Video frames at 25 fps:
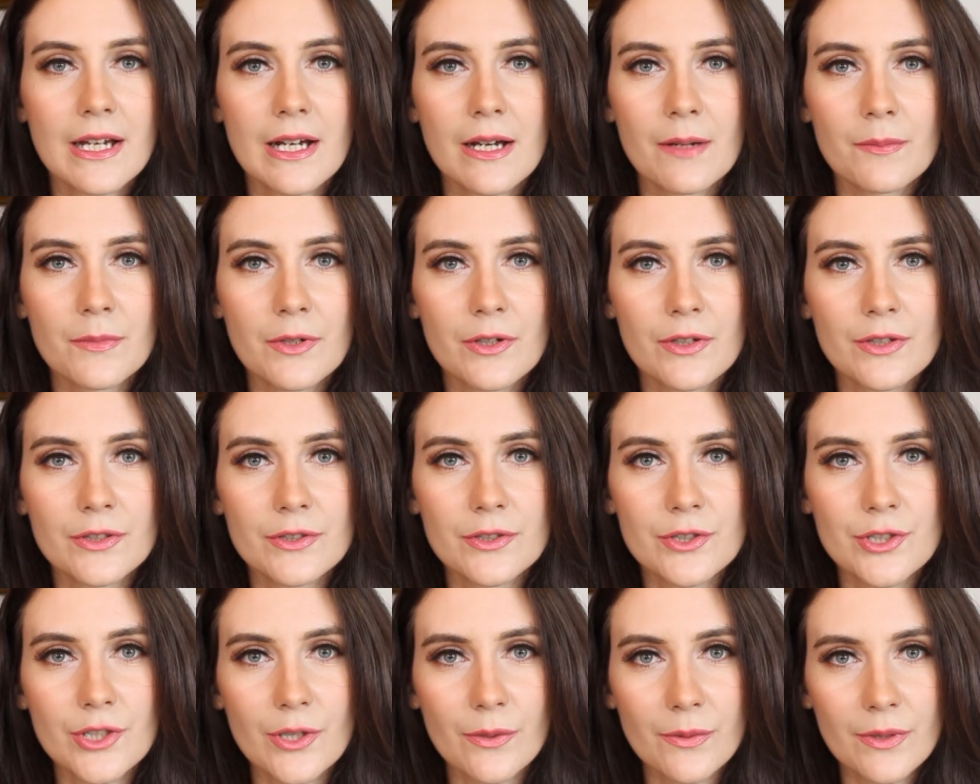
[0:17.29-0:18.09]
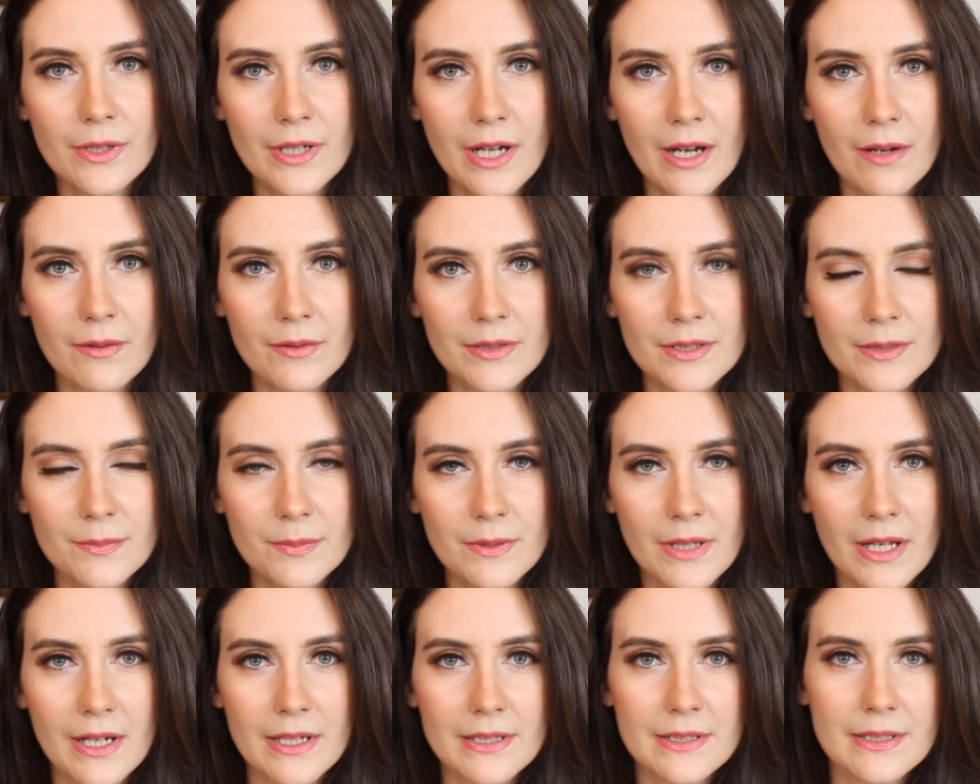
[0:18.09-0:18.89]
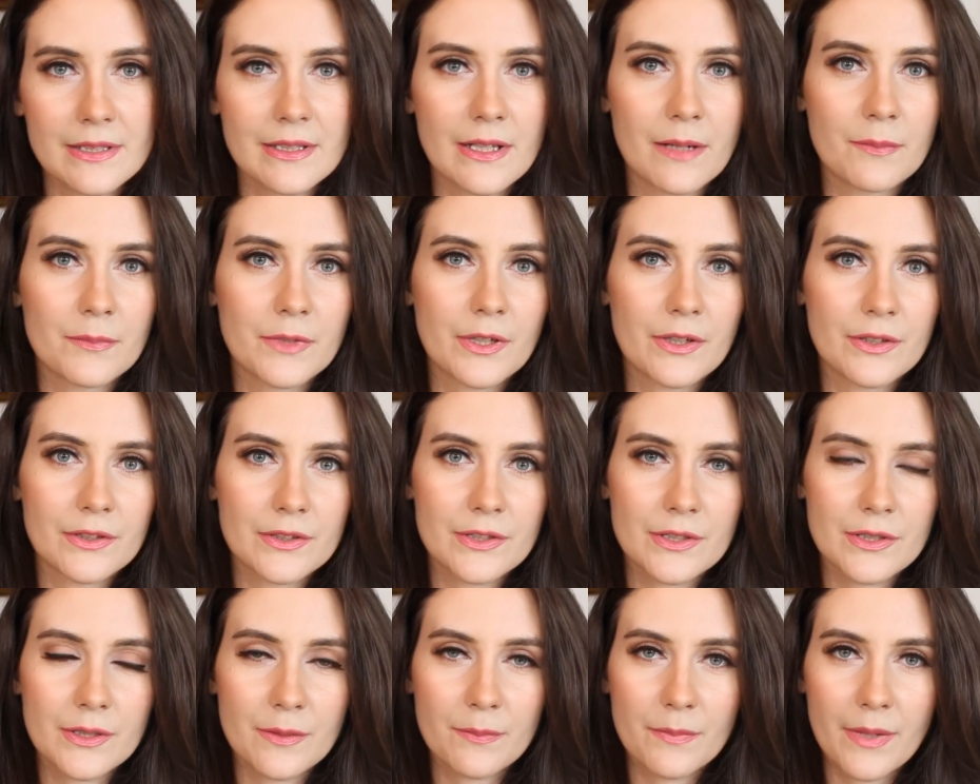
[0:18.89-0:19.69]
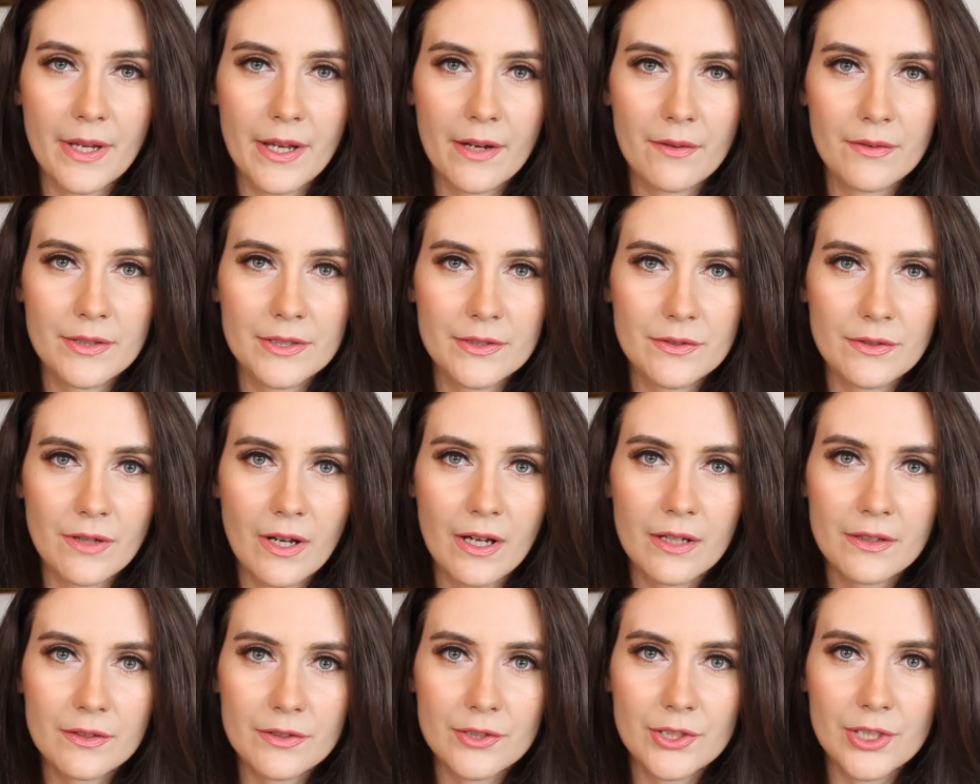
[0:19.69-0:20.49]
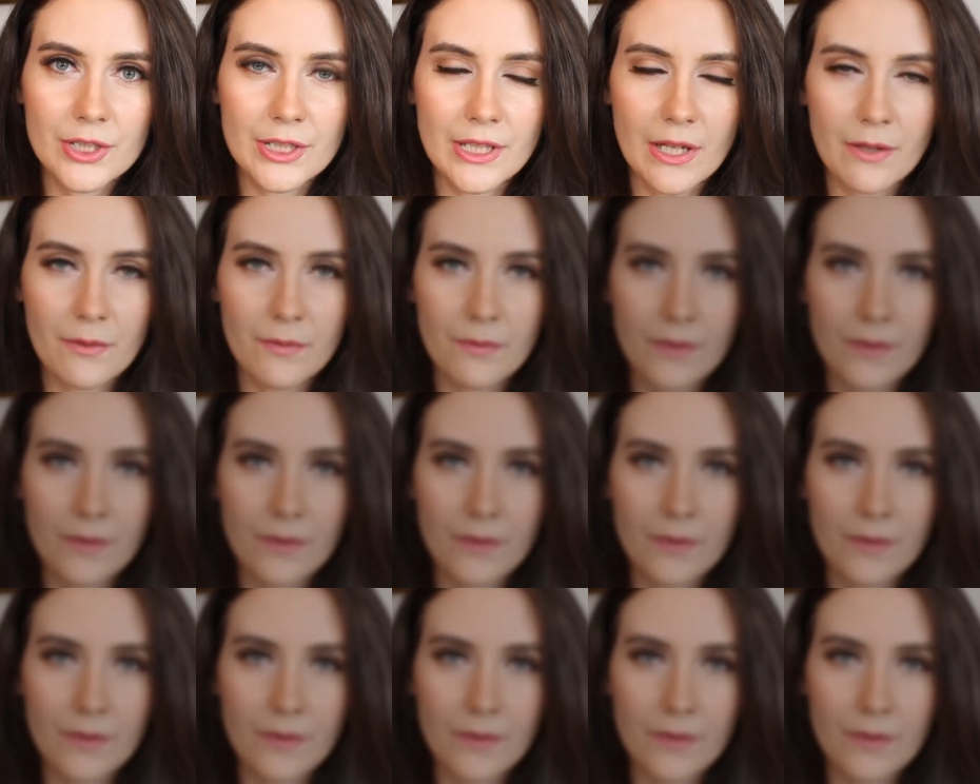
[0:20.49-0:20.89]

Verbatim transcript: I'm going to show you how it applies and I'm going to compare it to other Chanel